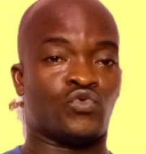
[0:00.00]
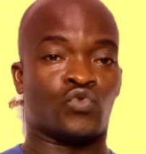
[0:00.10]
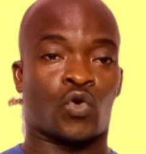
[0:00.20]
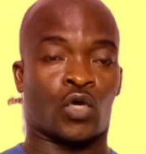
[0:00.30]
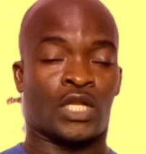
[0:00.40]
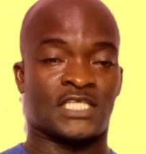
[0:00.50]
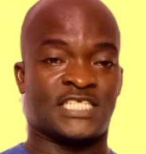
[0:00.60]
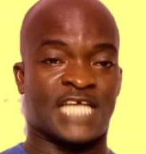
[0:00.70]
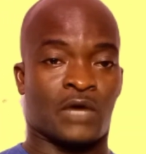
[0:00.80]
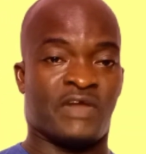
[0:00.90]
to collect
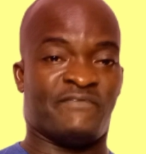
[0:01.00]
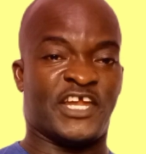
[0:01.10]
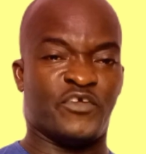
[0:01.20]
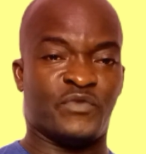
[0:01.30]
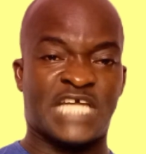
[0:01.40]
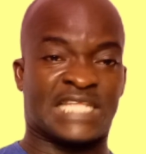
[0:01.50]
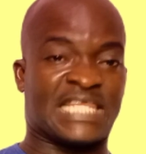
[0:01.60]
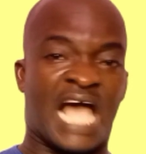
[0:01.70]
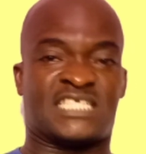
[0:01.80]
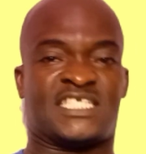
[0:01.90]
their revenue, their
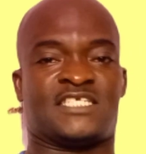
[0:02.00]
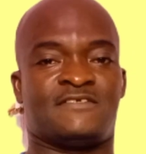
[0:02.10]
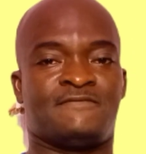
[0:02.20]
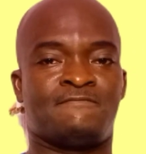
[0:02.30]
tax.